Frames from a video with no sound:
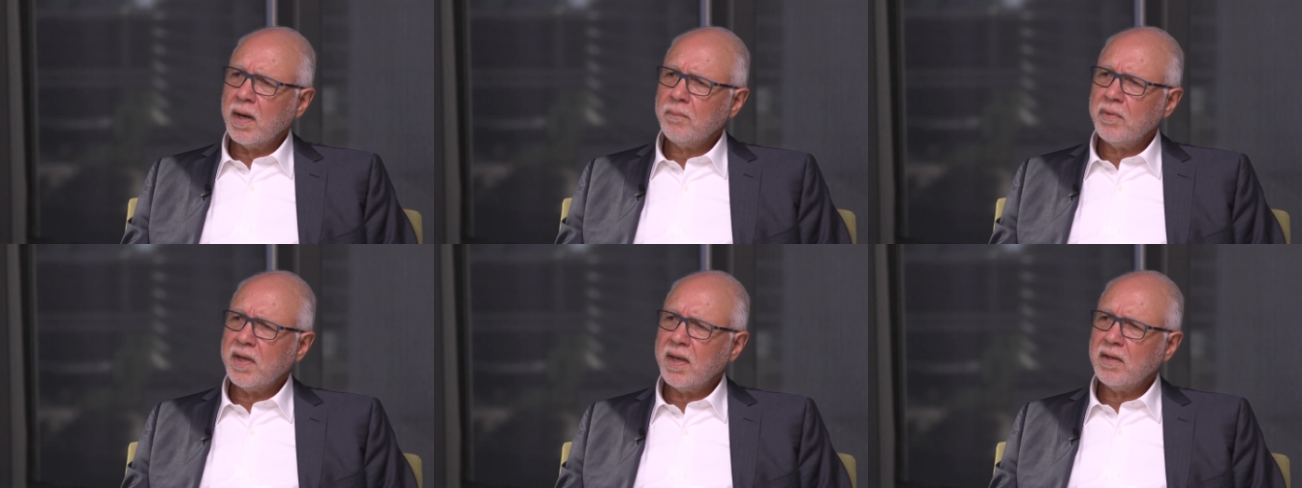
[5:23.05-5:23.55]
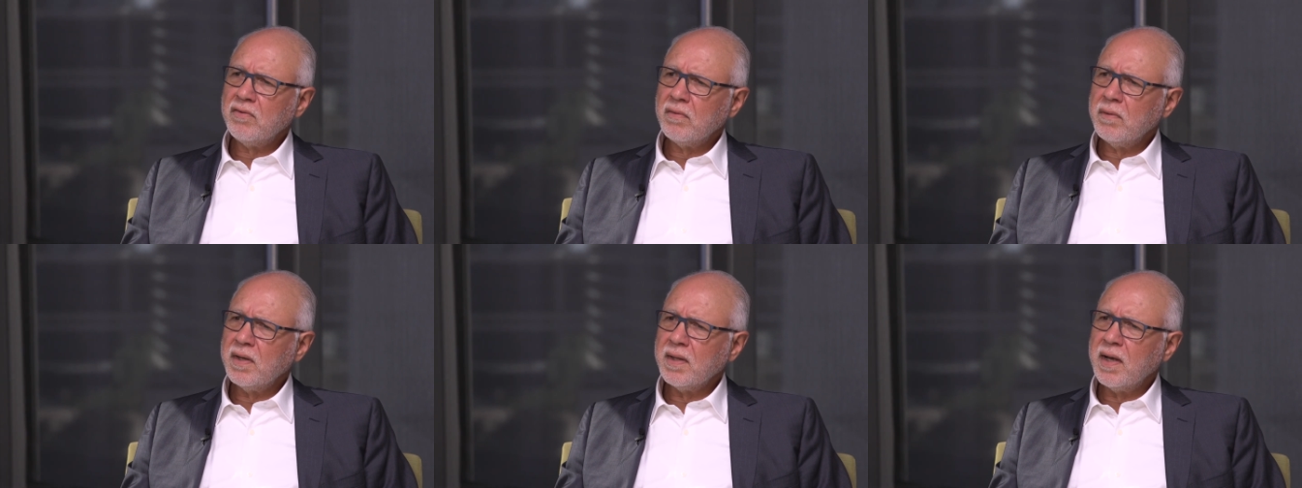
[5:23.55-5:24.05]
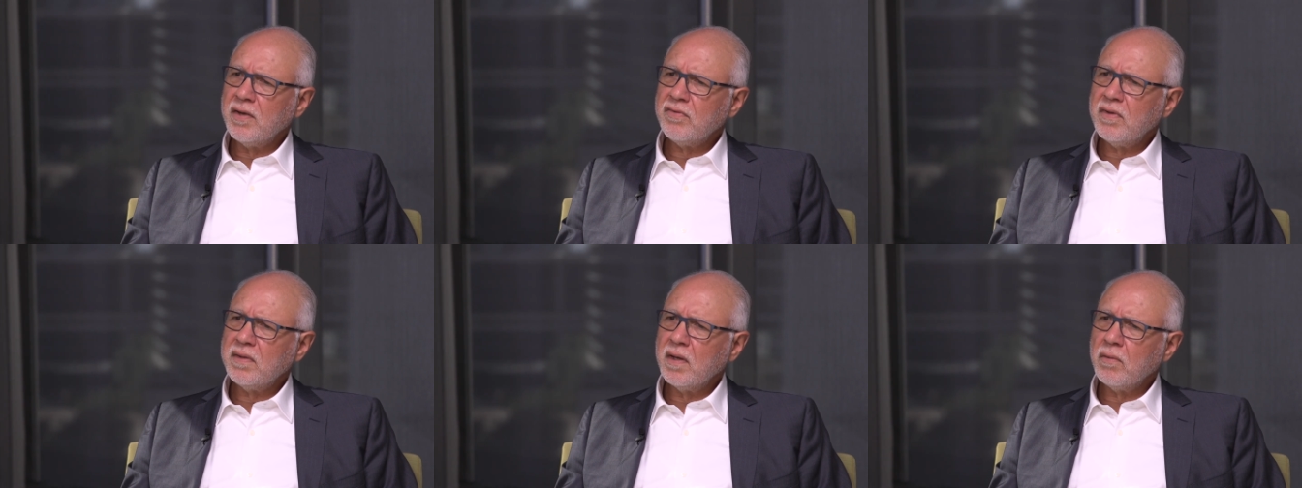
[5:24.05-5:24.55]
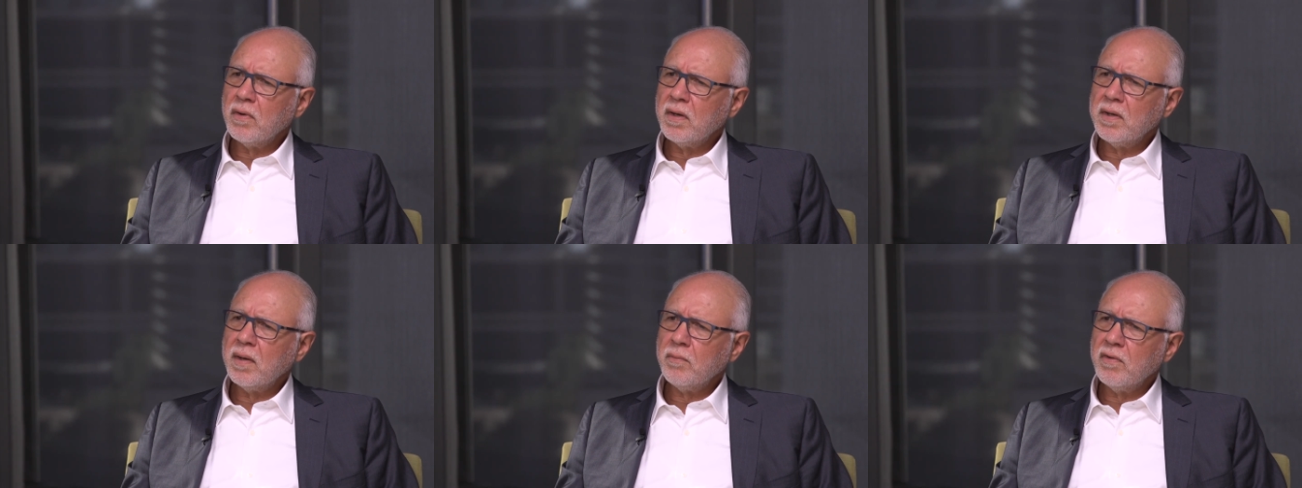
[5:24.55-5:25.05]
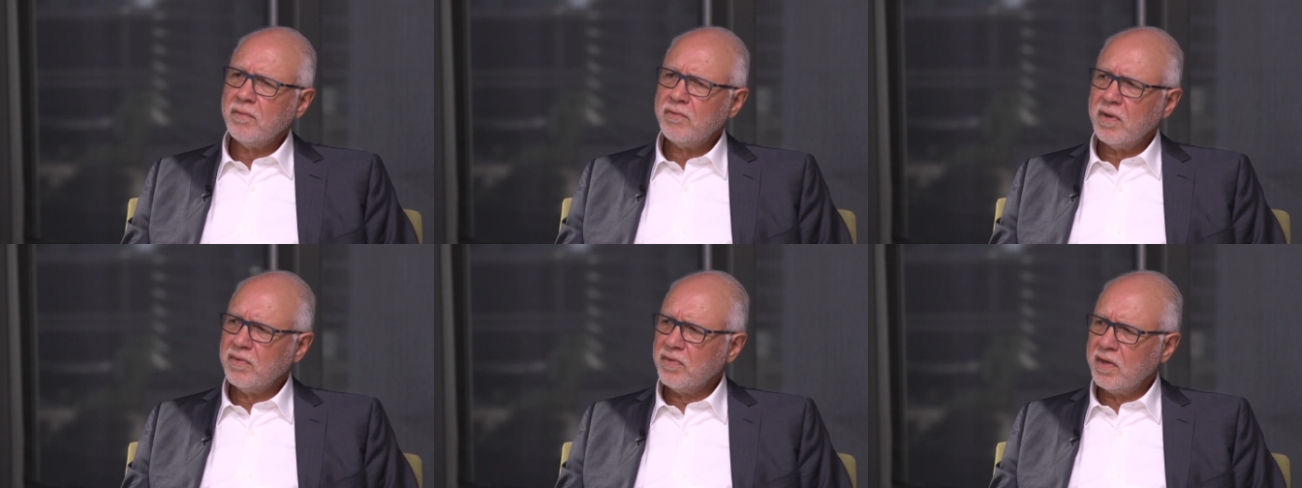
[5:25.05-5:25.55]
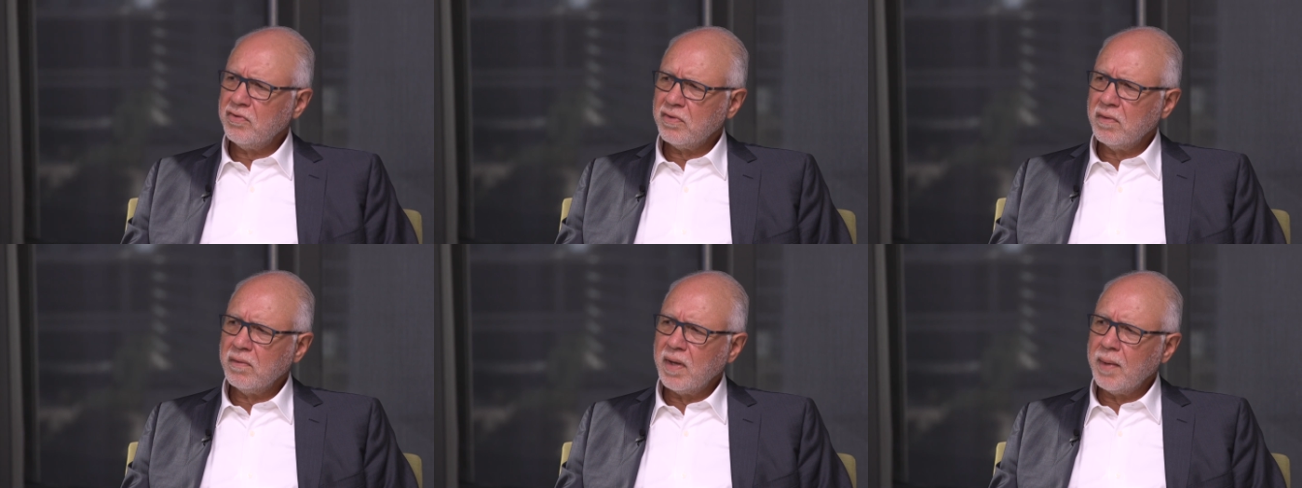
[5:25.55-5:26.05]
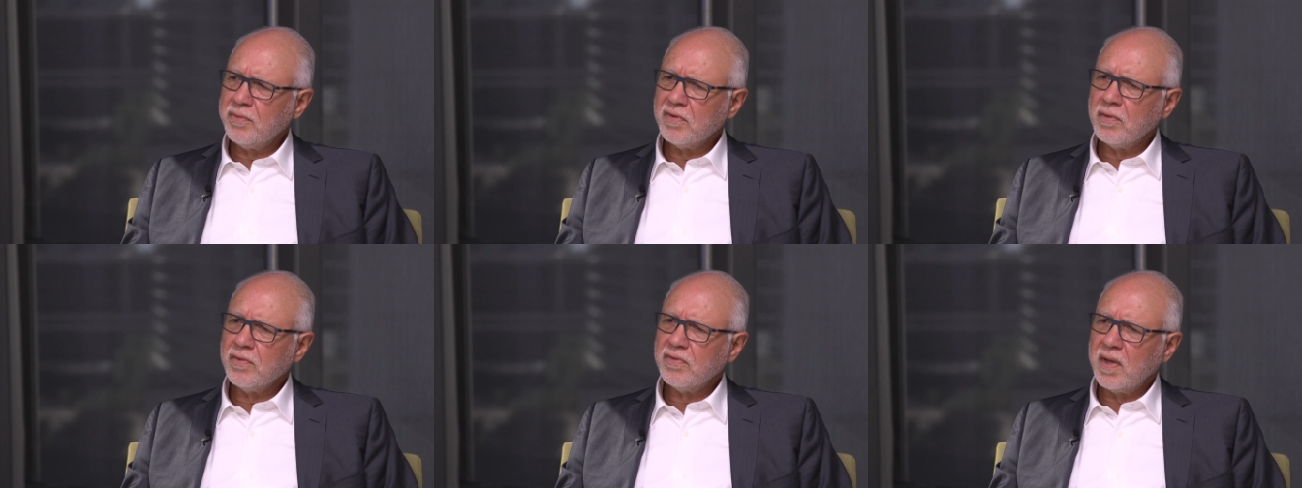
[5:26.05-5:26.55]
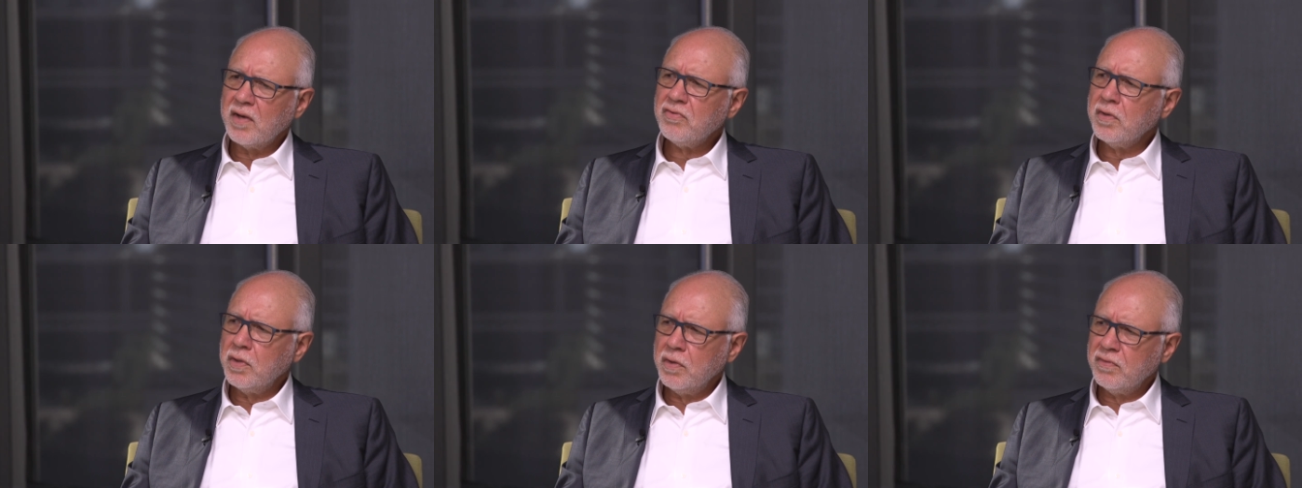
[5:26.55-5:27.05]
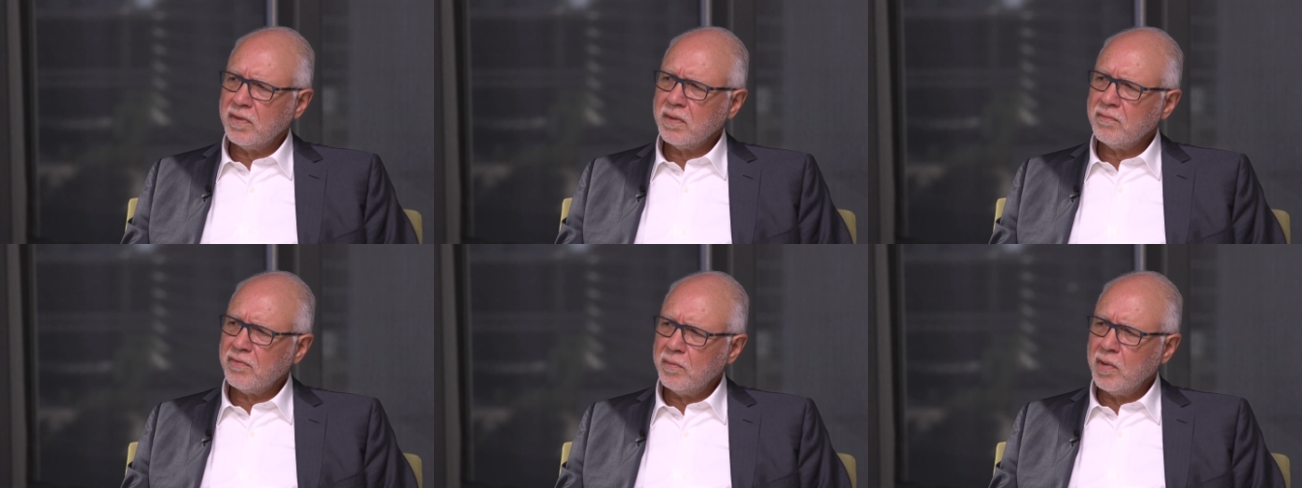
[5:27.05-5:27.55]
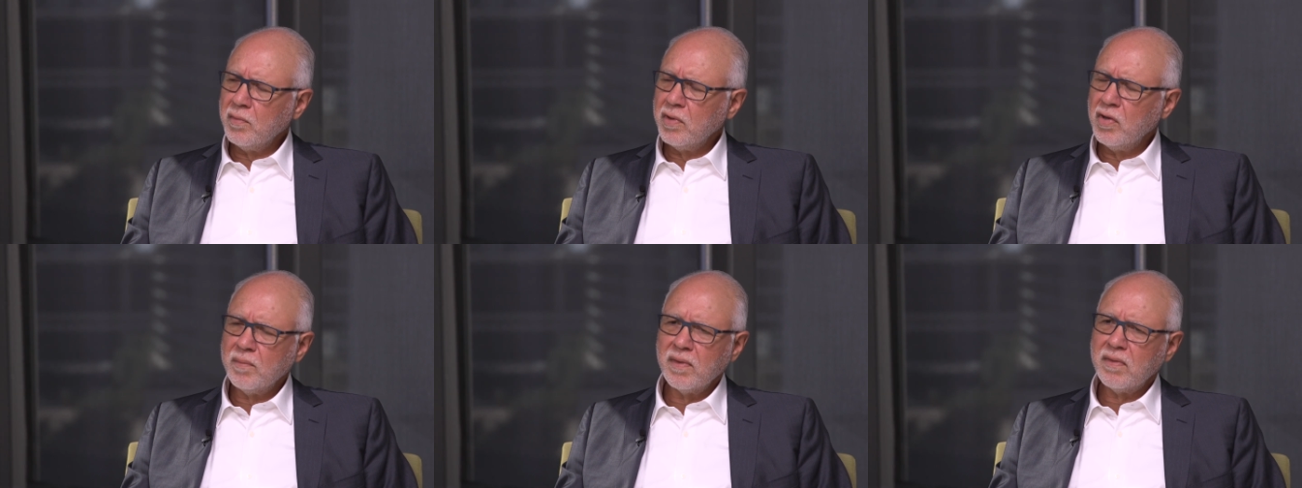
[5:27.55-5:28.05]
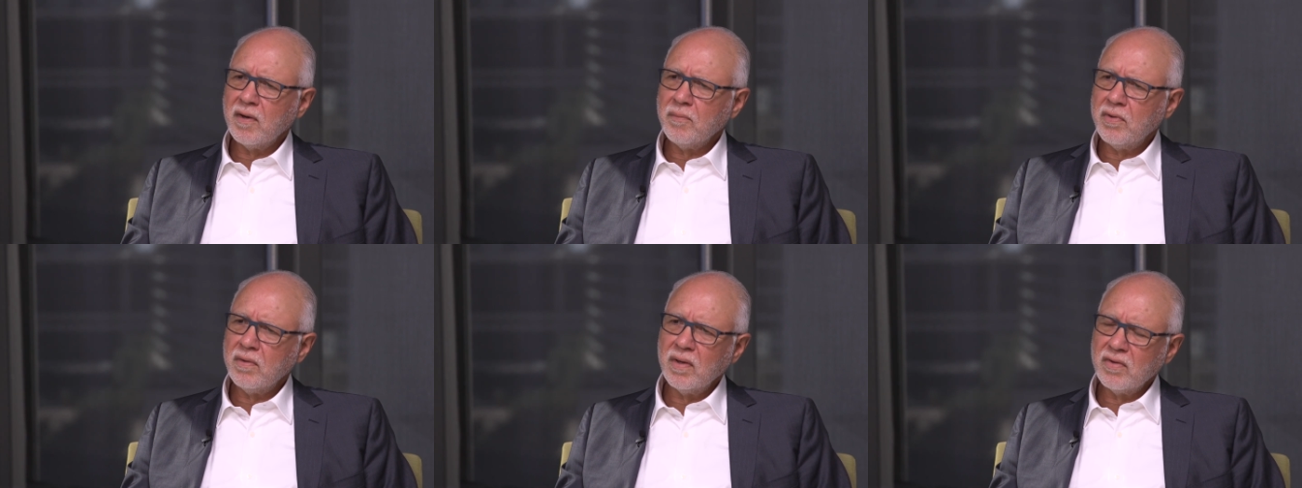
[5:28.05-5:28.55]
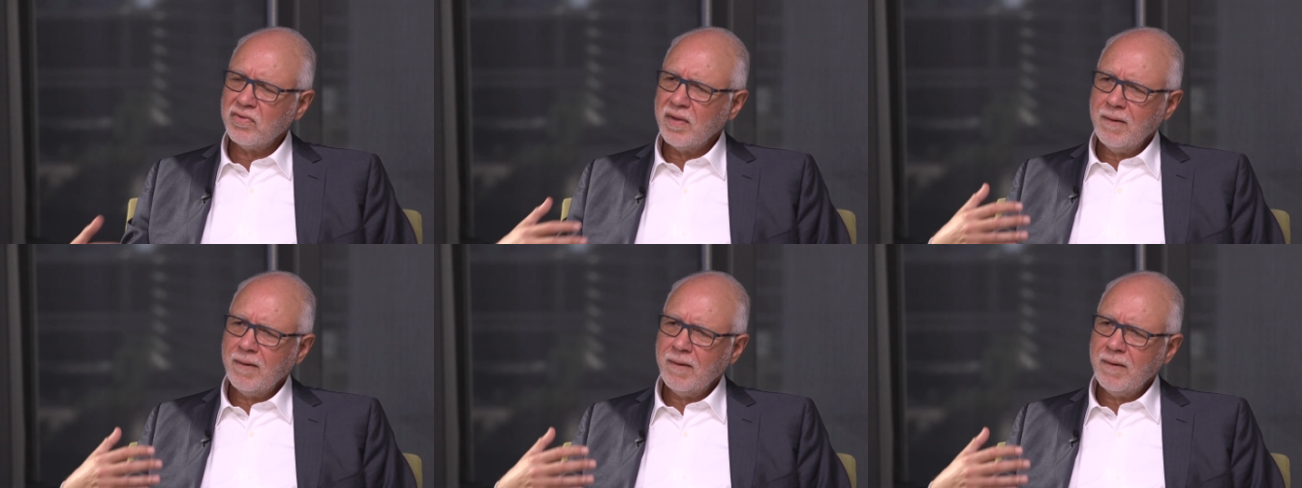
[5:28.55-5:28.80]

I began to realize that there were a number of translational obstacles to actually using them for human therapeutics.